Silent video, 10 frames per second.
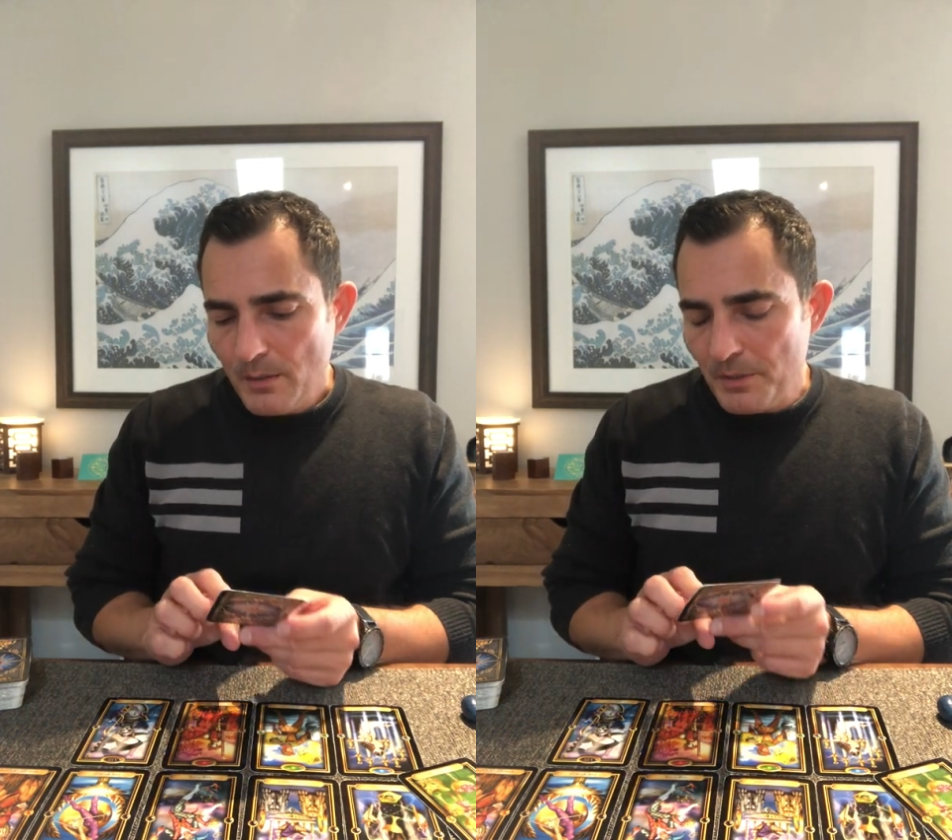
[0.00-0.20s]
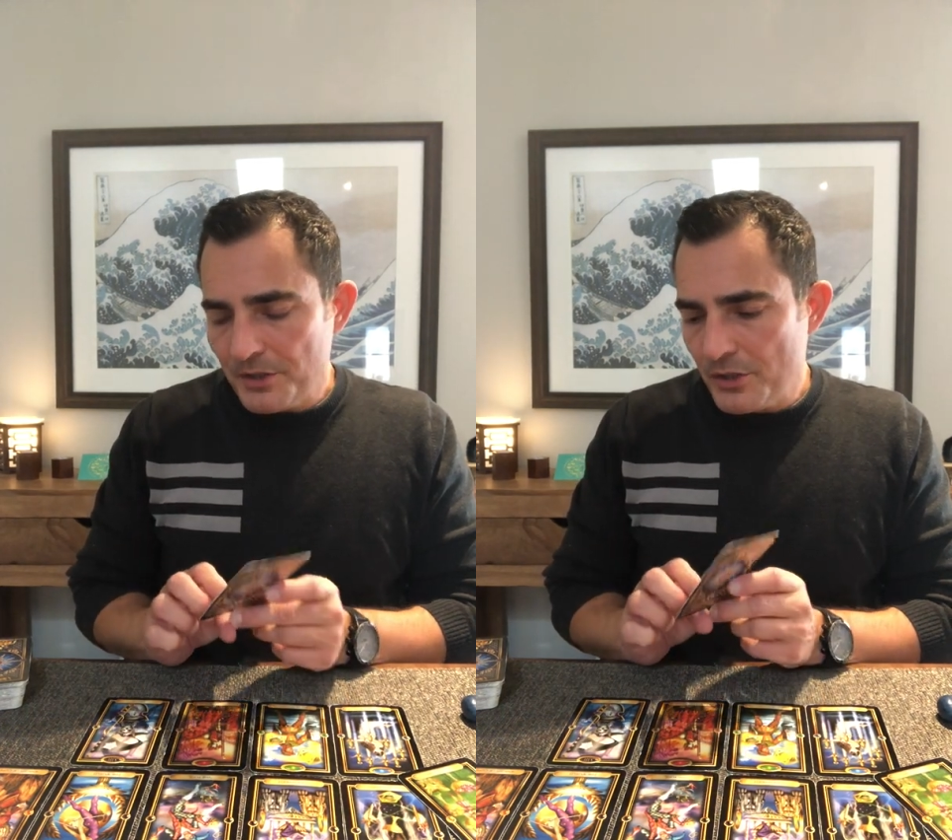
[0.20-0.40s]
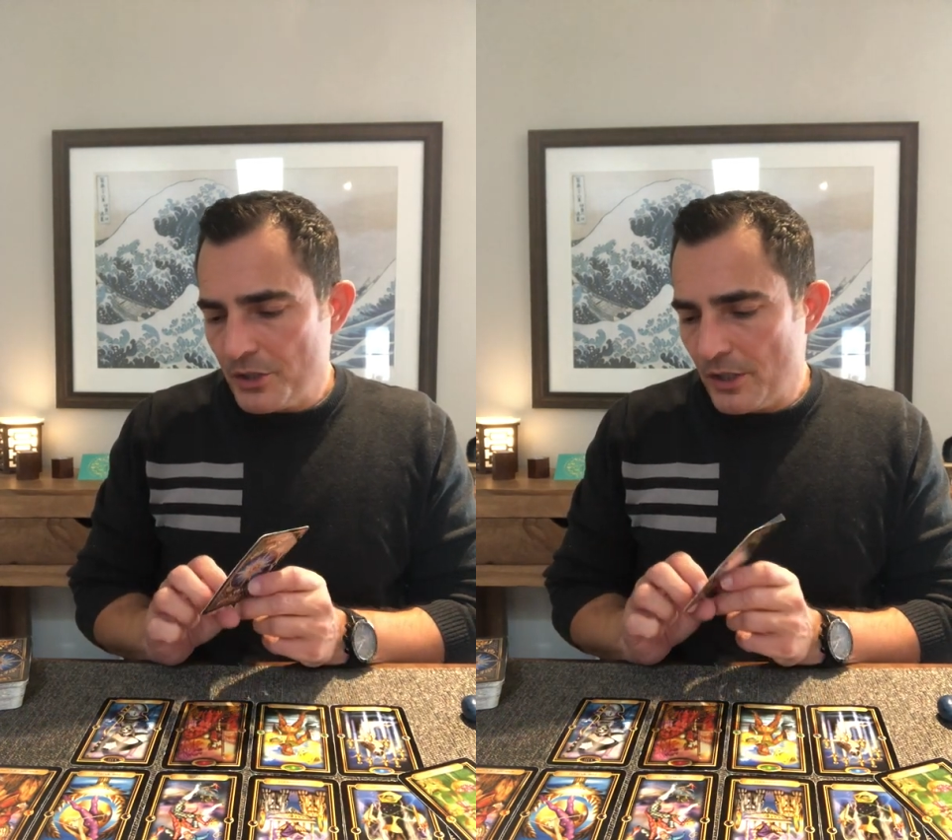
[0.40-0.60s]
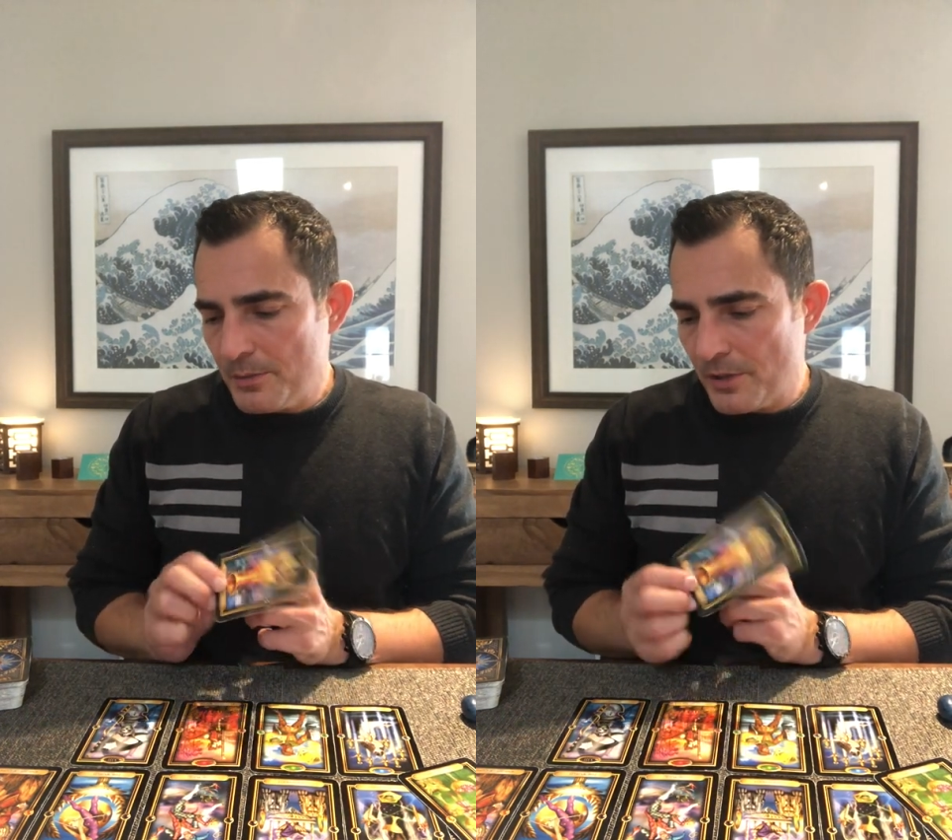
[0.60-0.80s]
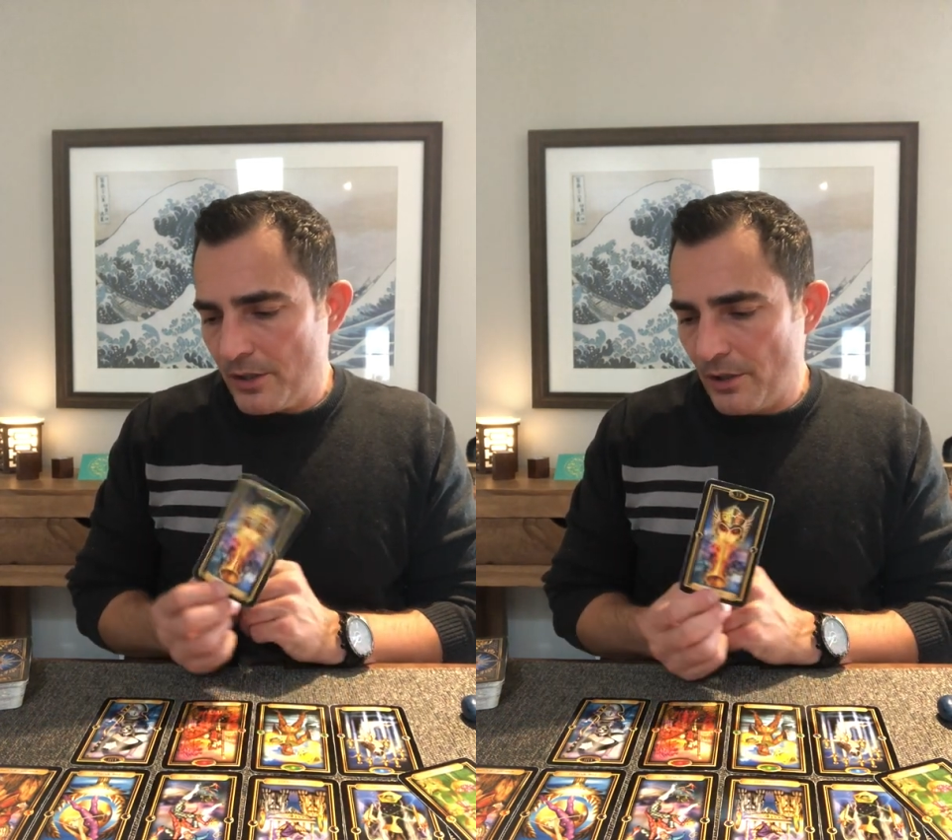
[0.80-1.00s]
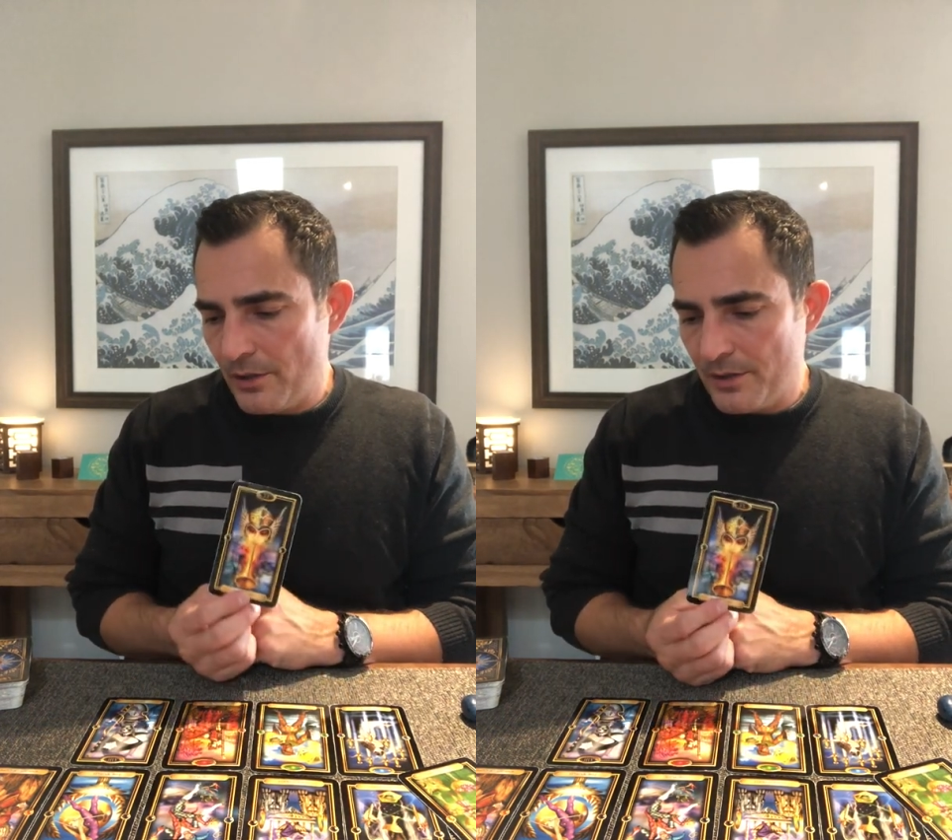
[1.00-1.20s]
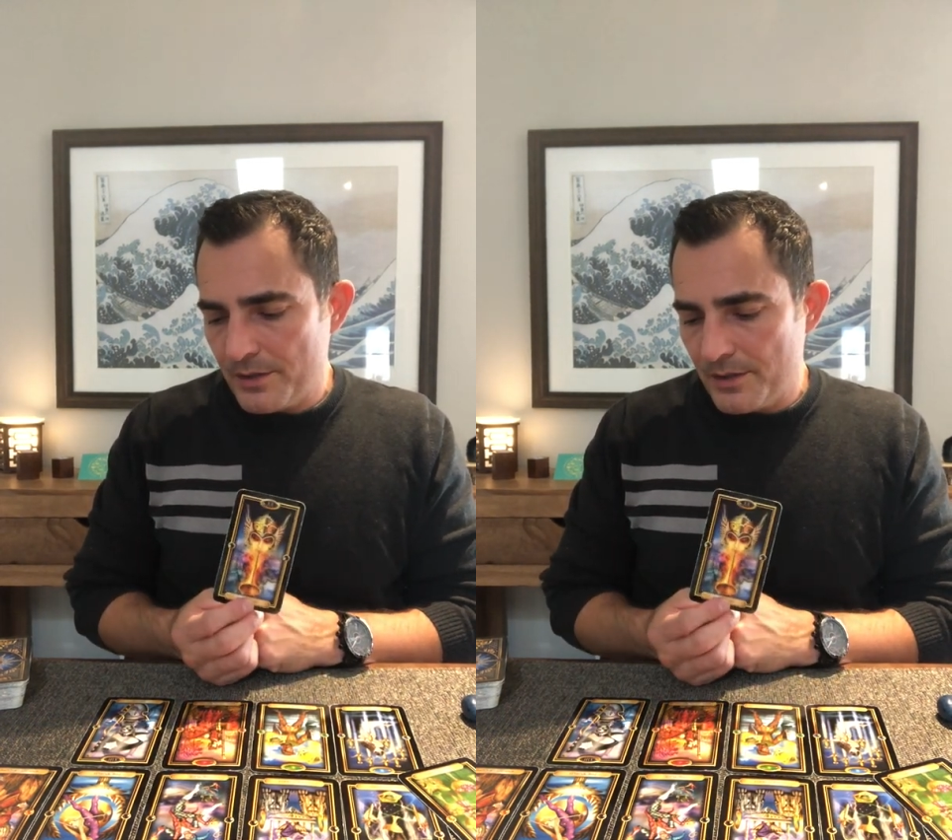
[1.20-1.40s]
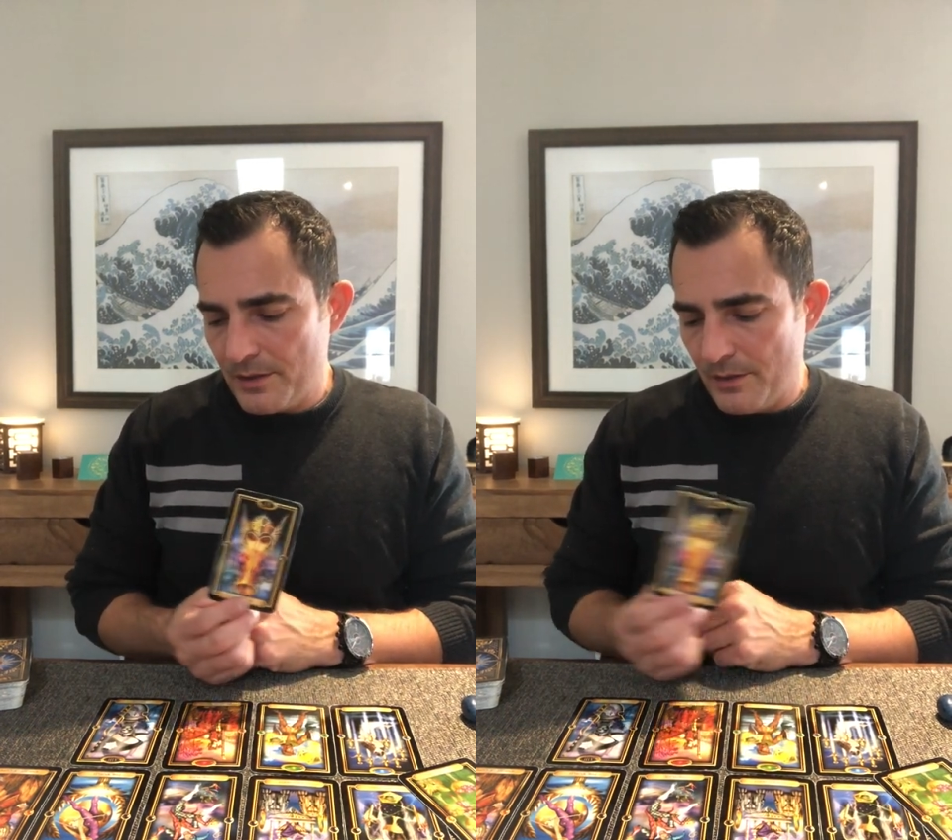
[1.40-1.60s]
But the Judgment card
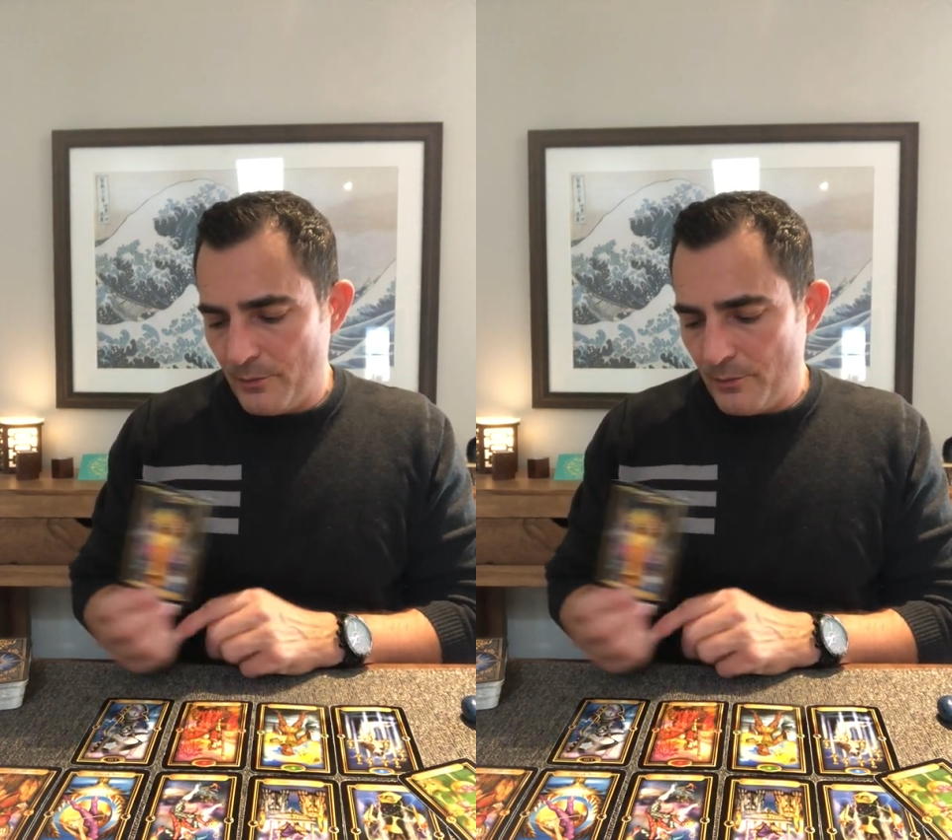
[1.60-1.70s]
is